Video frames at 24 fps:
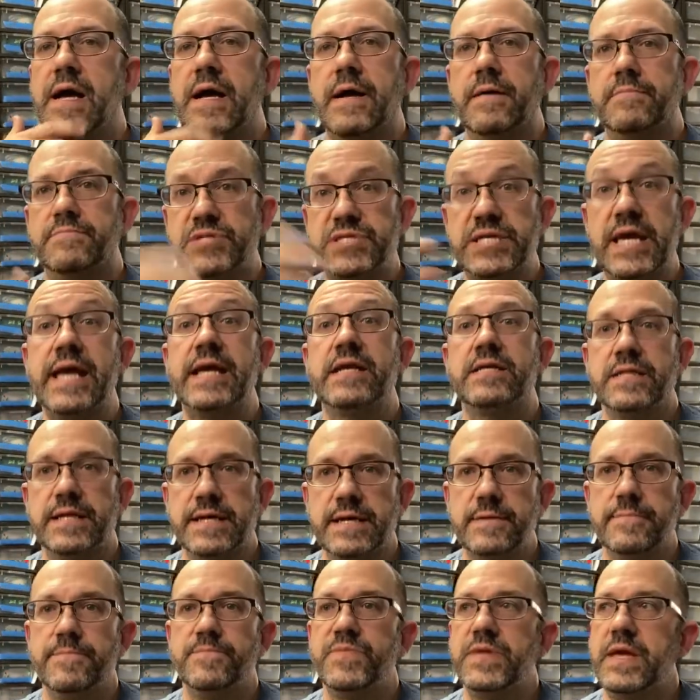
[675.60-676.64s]

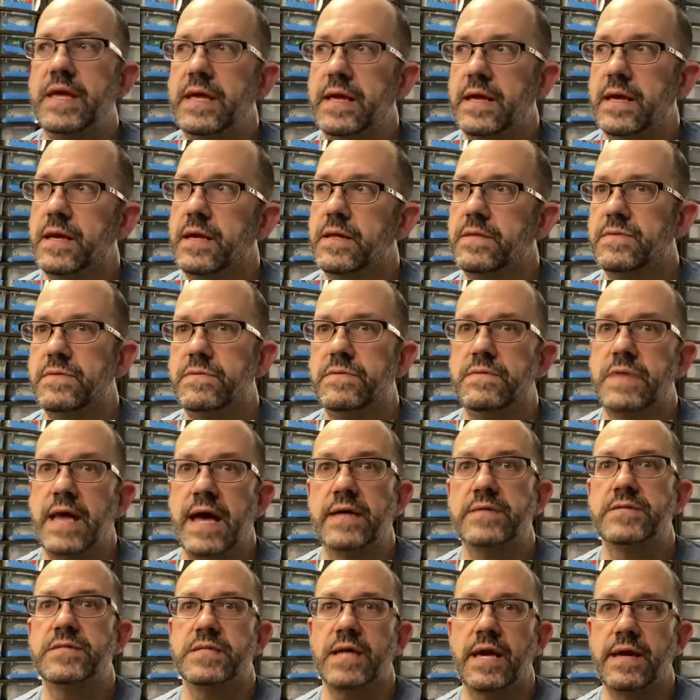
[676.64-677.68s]
cycling, and
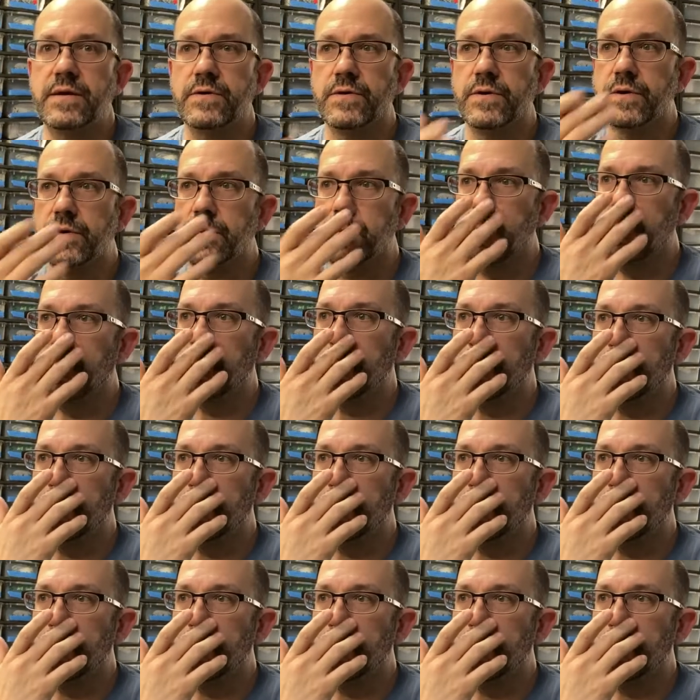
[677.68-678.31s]
that cycle